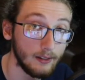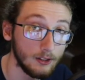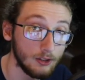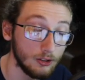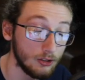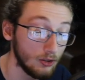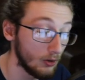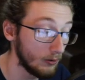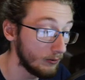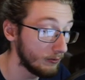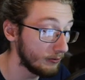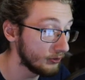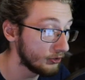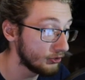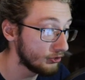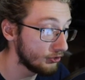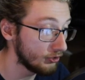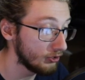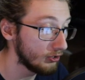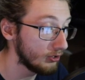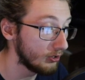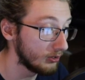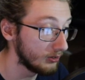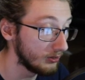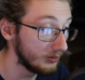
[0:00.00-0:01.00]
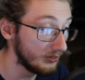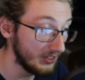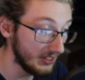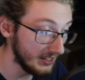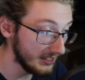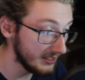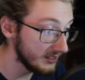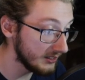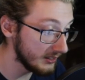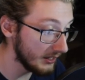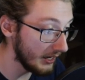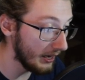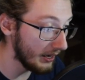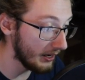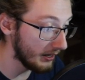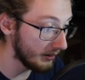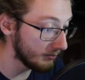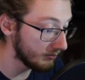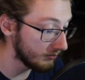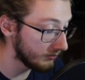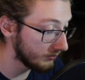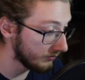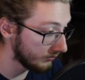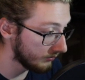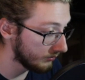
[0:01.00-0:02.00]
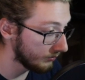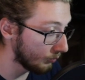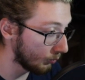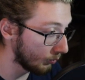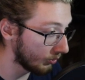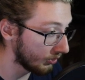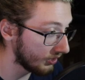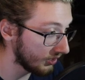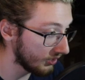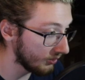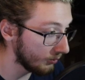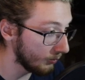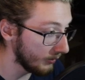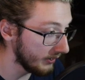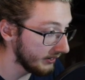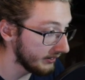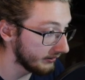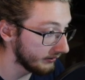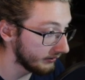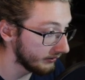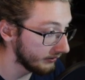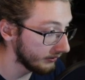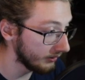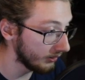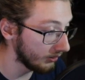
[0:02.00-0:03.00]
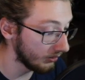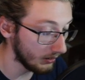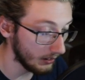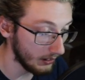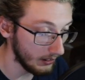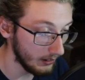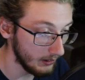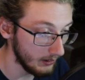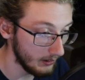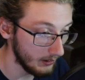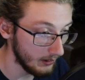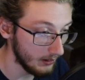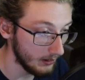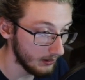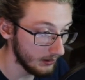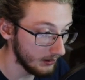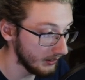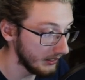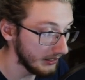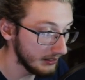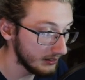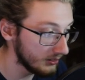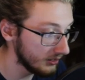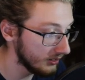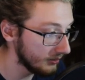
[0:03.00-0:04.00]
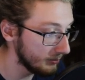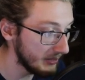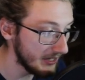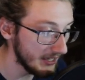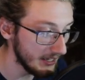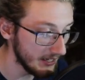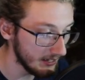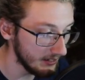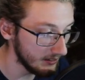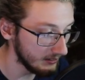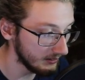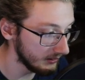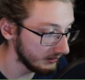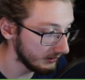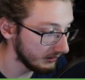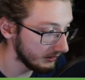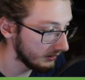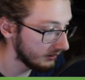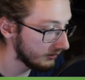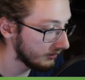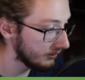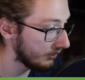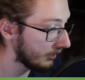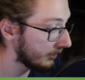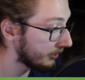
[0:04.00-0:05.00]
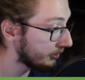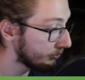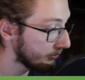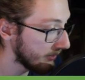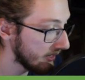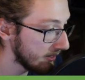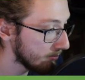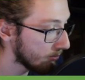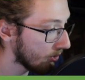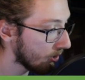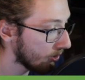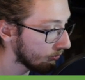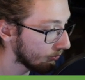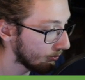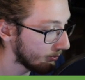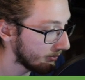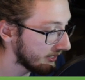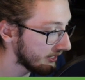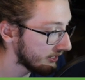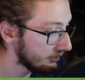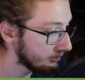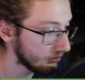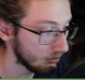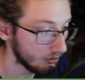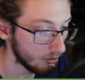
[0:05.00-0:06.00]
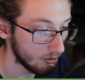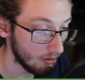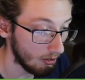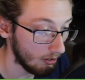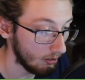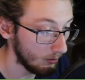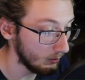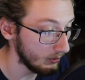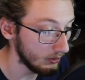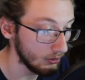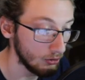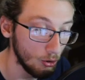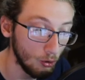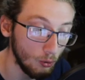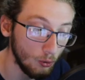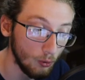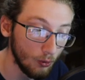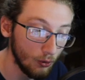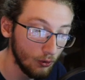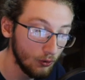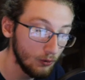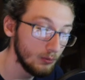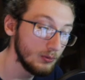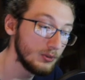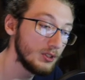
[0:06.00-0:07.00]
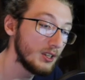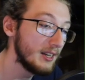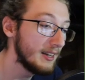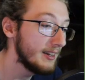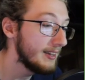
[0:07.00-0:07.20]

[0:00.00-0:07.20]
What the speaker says: so for sure, this game, we're gonna win, okay? It's gonna be easy. A green ballroom kitchen, starting with 2 rooms,